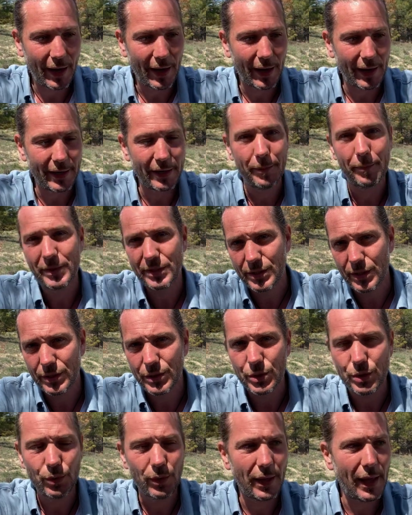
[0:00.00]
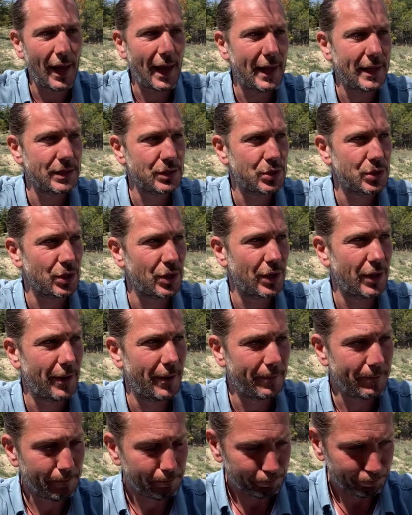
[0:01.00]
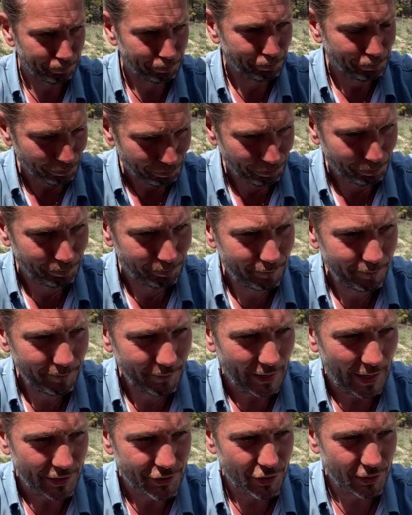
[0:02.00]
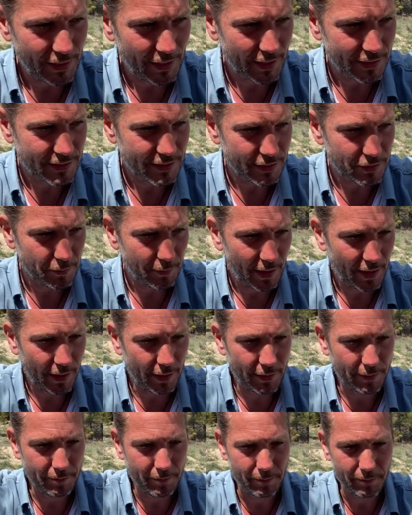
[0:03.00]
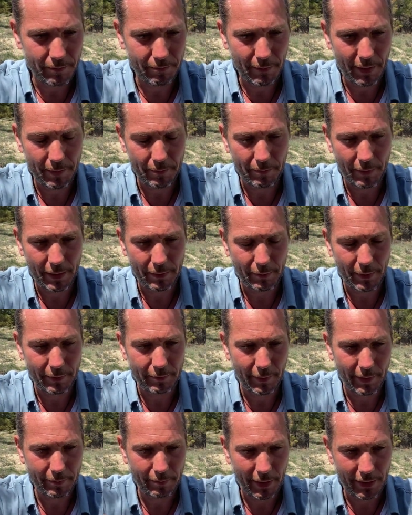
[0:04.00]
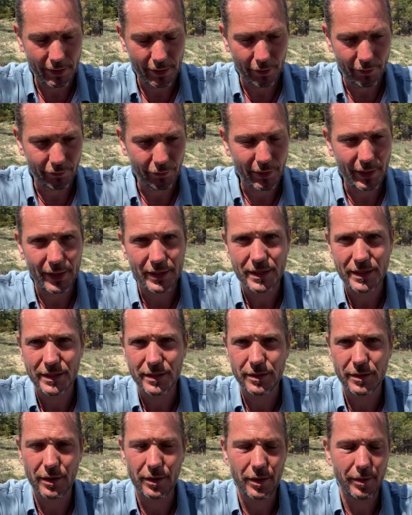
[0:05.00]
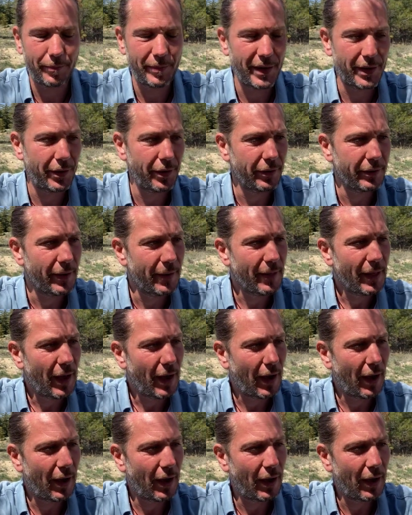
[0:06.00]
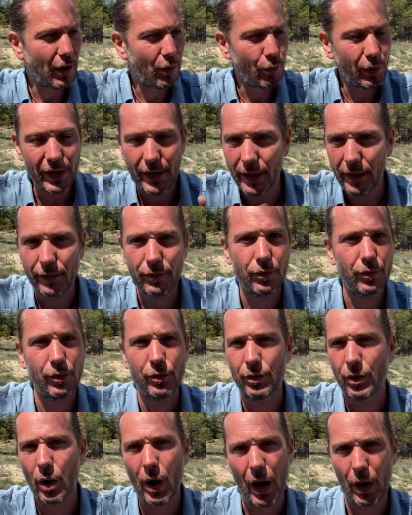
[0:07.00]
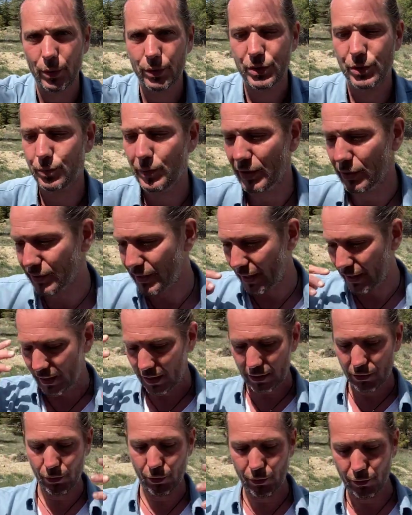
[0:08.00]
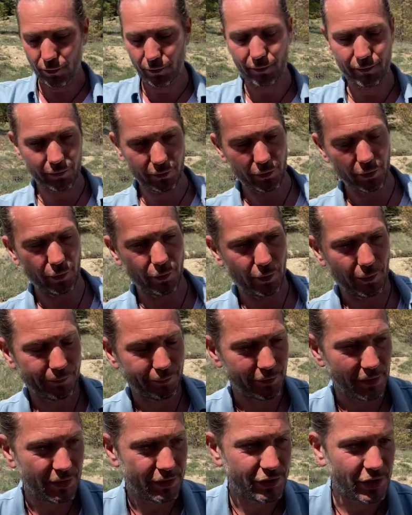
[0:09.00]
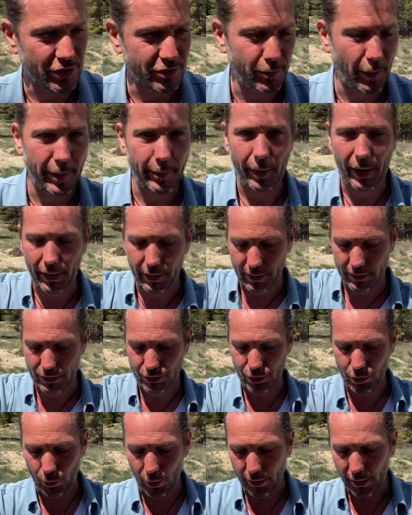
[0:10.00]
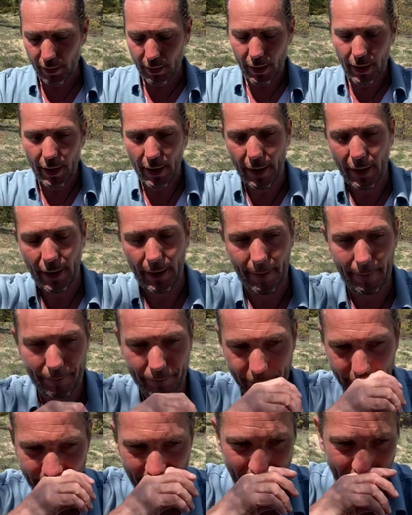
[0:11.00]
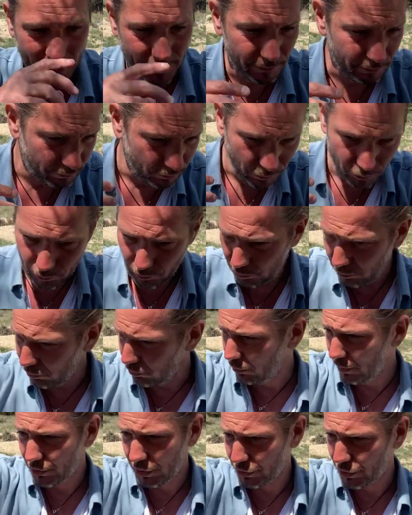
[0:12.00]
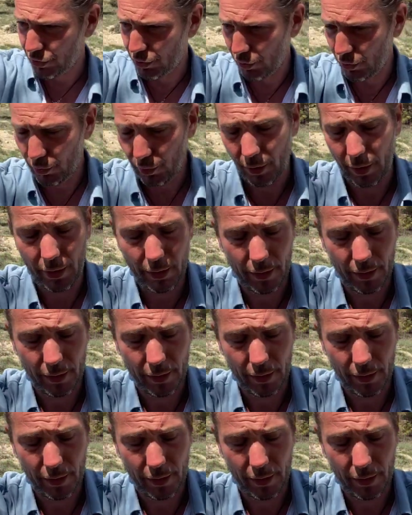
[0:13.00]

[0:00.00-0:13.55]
in the business school, and actually, I said to my girlfriend at this period, we need to go out because I need to change my mind and so on. And we just go.